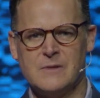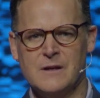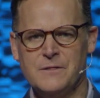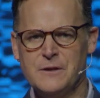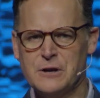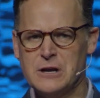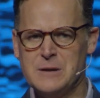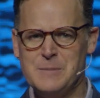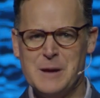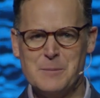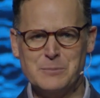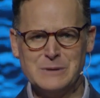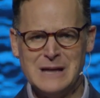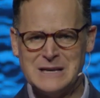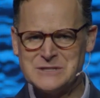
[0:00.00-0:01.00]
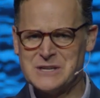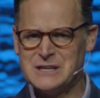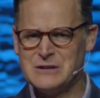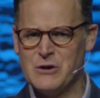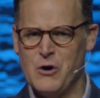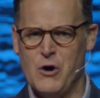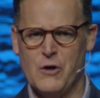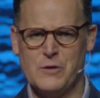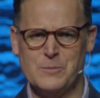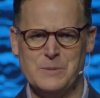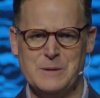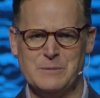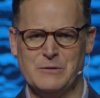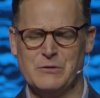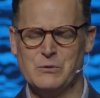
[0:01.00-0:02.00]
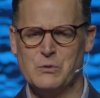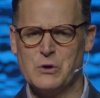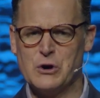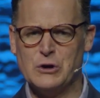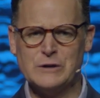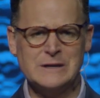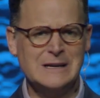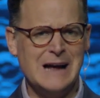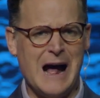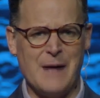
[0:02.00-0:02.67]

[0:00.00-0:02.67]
They're going to be a blessing to all the people of the world.